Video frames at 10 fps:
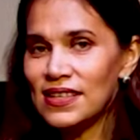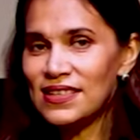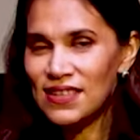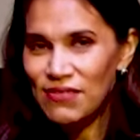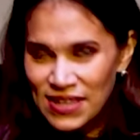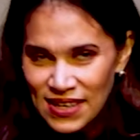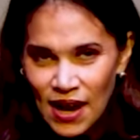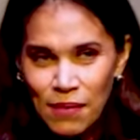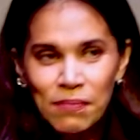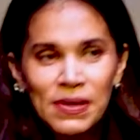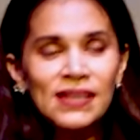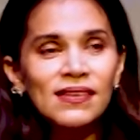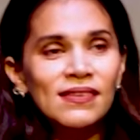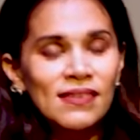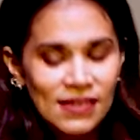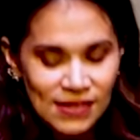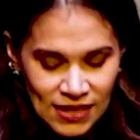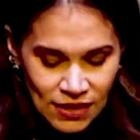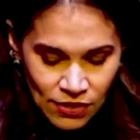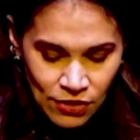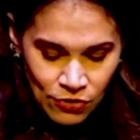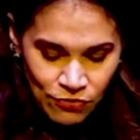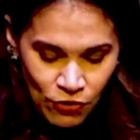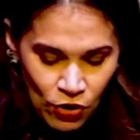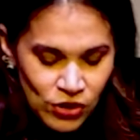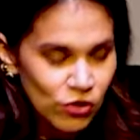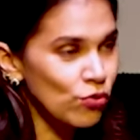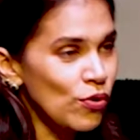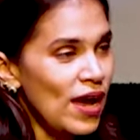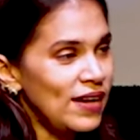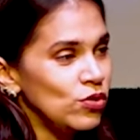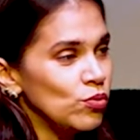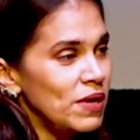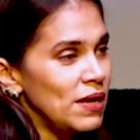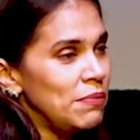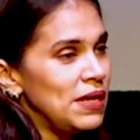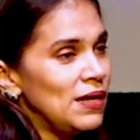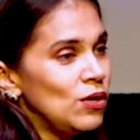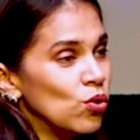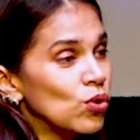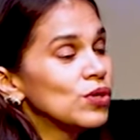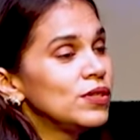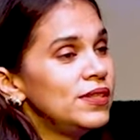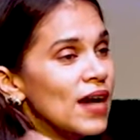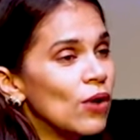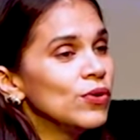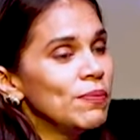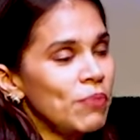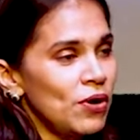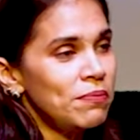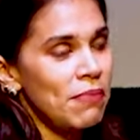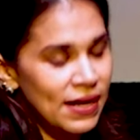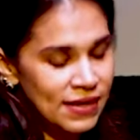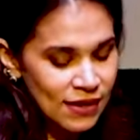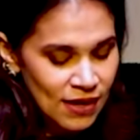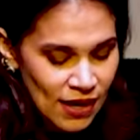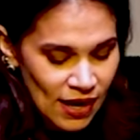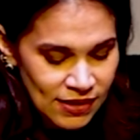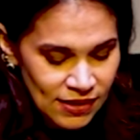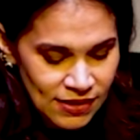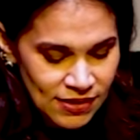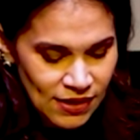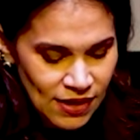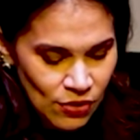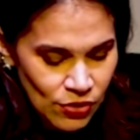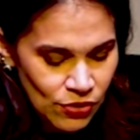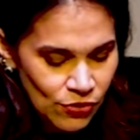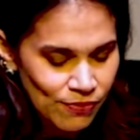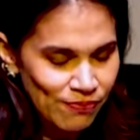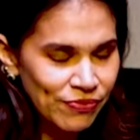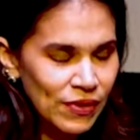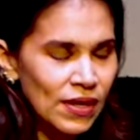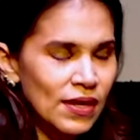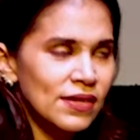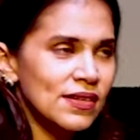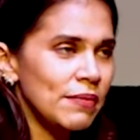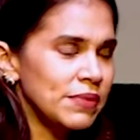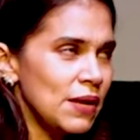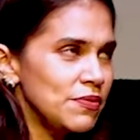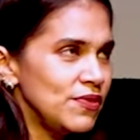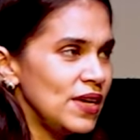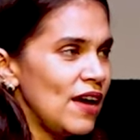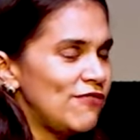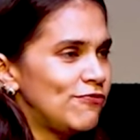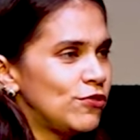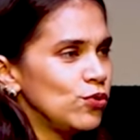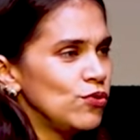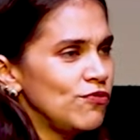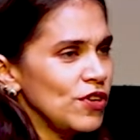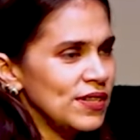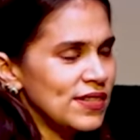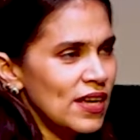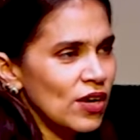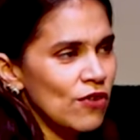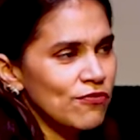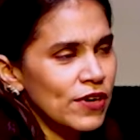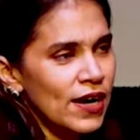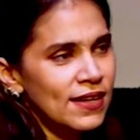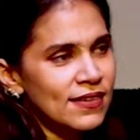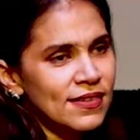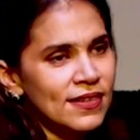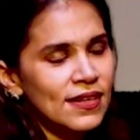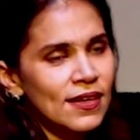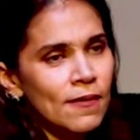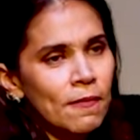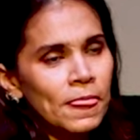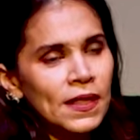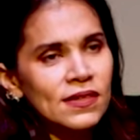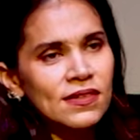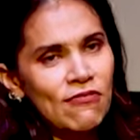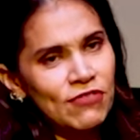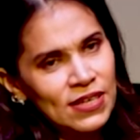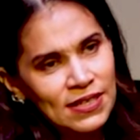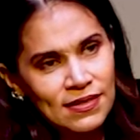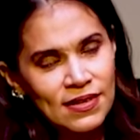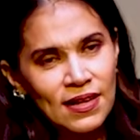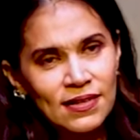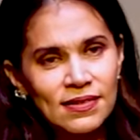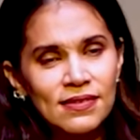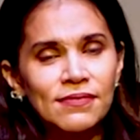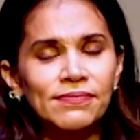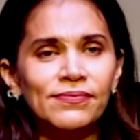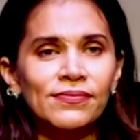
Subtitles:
it's a very humbling thing for you, and you may be looked down upon by others around you. Sometimes we have to, for the sake of Christ, suffer insults,